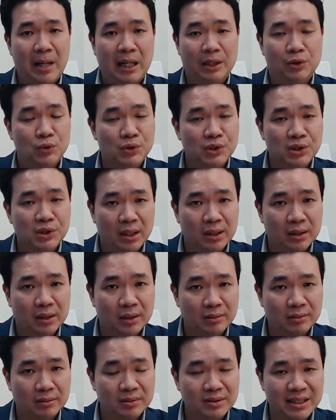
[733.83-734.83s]
by
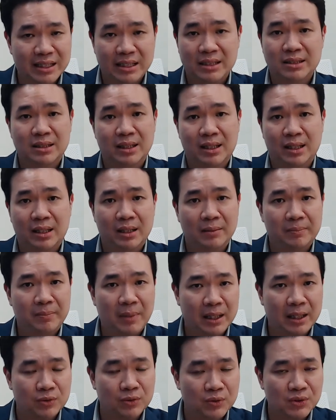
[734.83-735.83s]
using data,
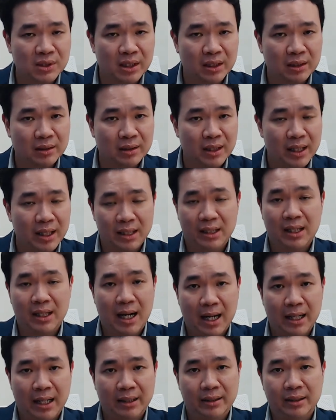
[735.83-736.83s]
by using AI. Mm.
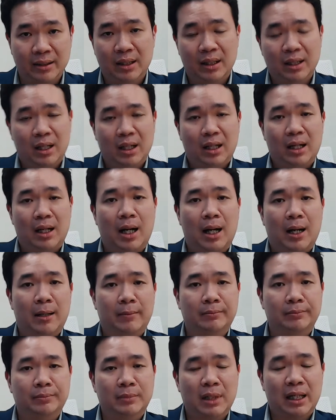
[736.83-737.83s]
Mm-hmm.
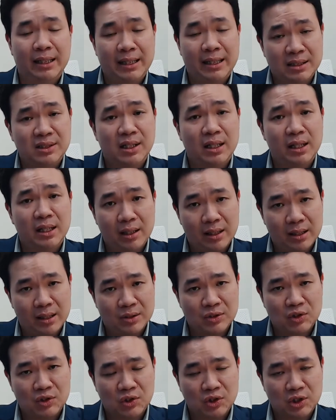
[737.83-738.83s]
Um, I can say
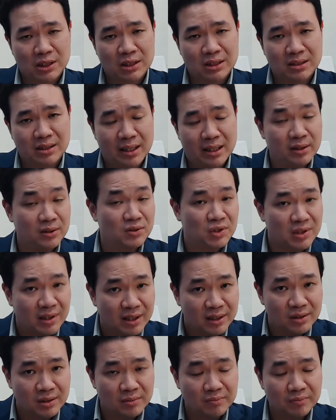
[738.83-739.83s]
it's just getting
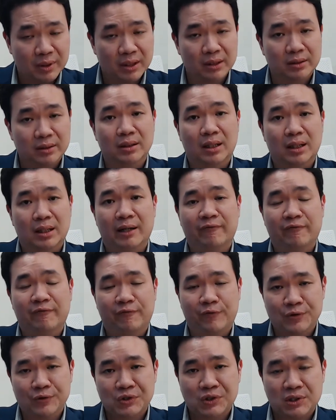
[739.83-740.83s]
started, but I
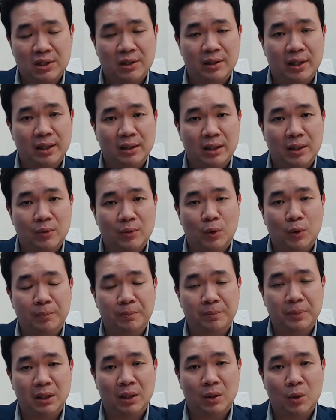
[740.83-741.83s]
foresee that that
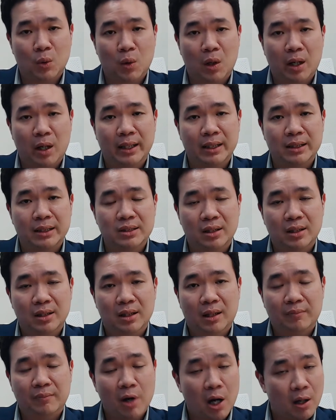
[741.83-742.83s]
would be quite
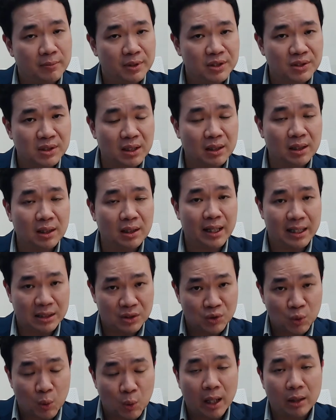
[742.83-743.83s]
promising
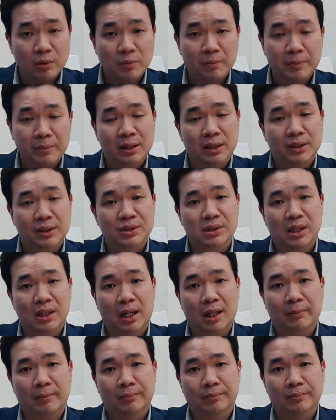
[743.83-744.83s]
as well because
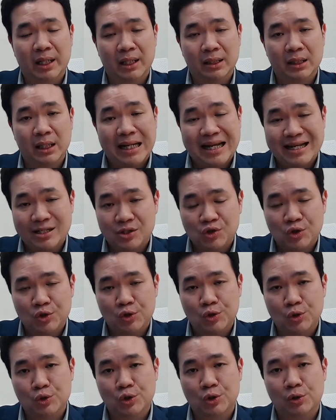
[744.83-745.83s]
um, many
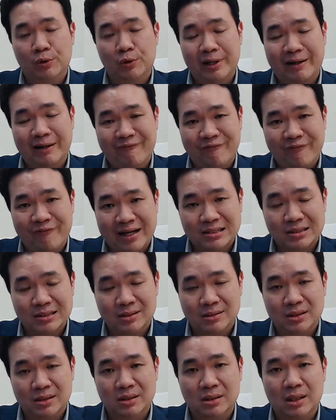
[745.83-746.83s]
institutional
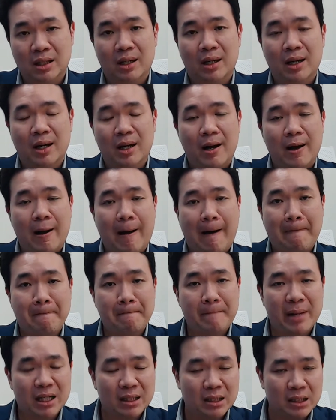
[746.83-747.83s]
investors uh,
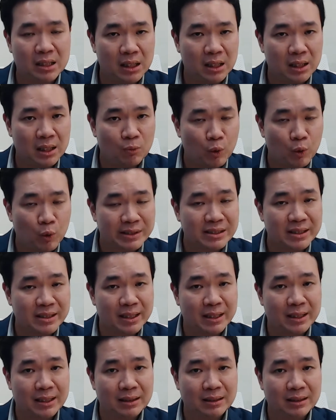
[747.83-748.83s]
many real
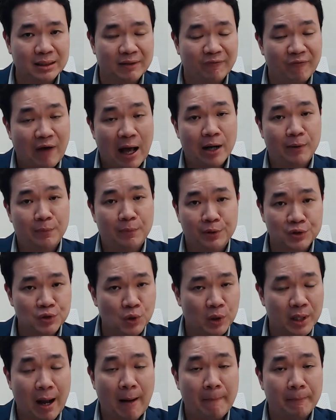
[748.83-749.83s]
estate developers
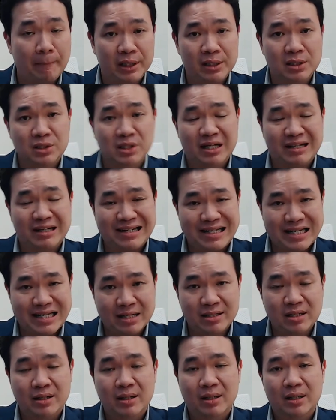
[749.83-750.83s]
or companies, they
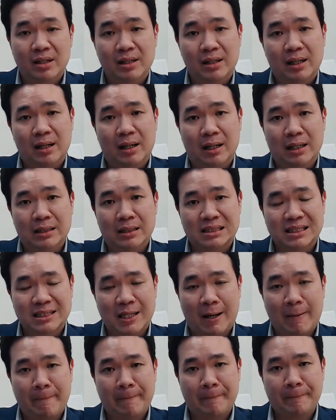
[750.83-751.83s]
need uh,
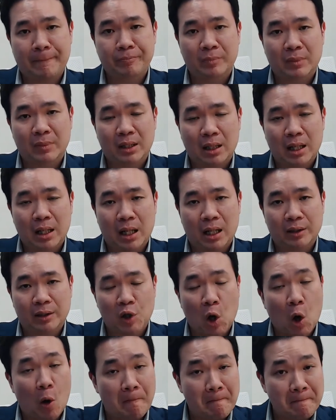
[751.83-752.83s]
some uh,
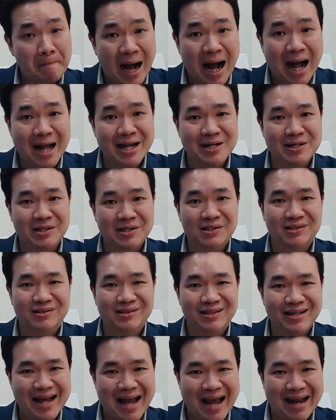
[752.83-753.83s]
non-biased
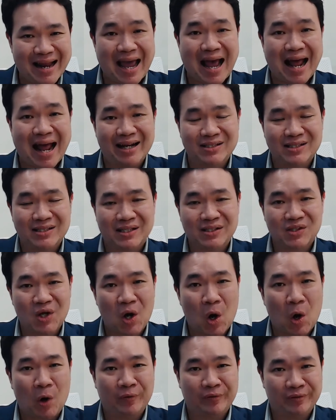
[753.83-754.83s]
analysis
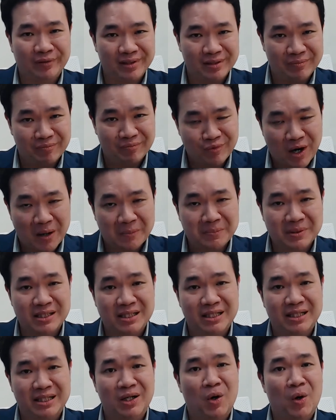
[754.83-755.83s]
on the
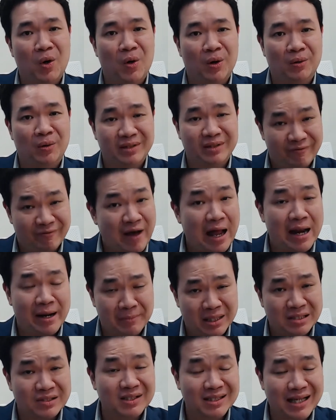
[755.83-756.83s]
property or
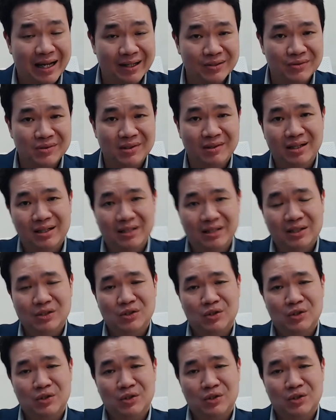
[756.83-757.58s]
development mm. sites. Mm.